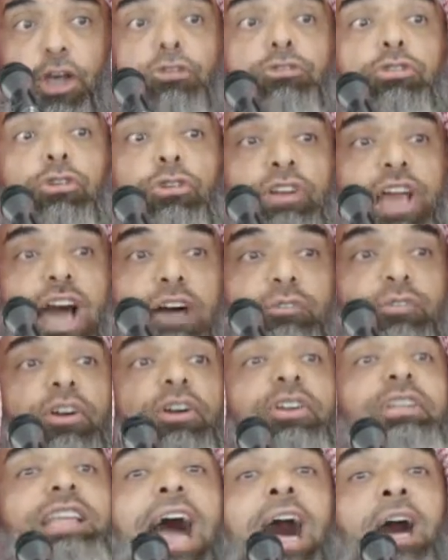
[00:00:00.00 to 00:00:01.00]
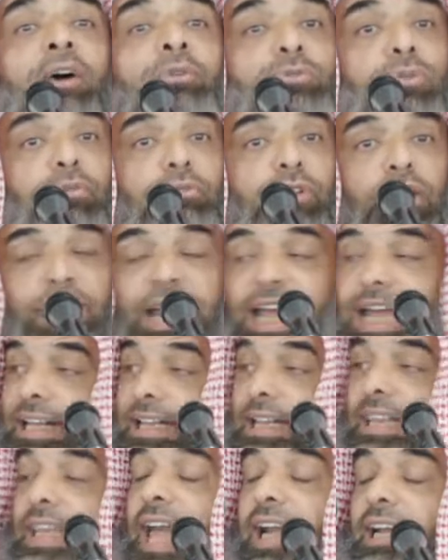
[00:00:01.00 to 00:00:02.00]
to cover down to their
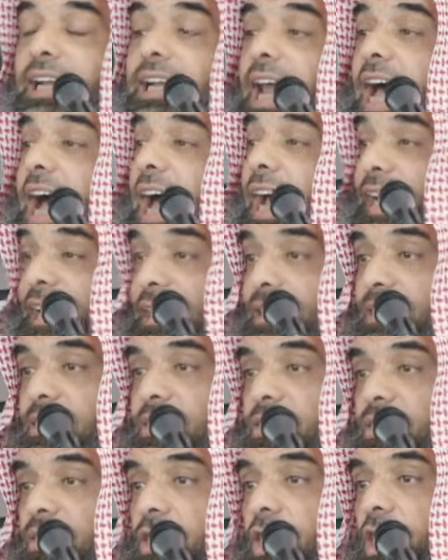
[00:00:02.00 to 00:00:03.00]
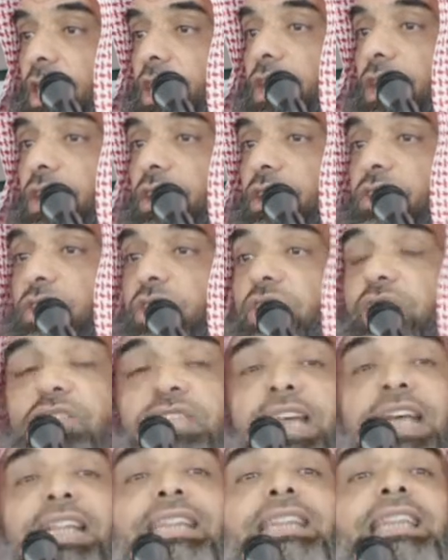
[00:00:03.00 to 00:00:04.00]
necklines. She
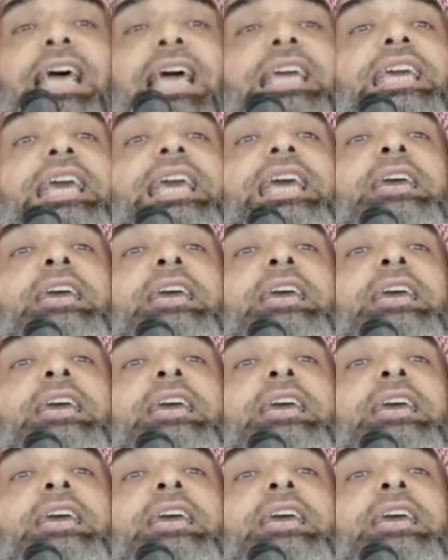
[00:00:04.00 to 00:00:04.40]
said they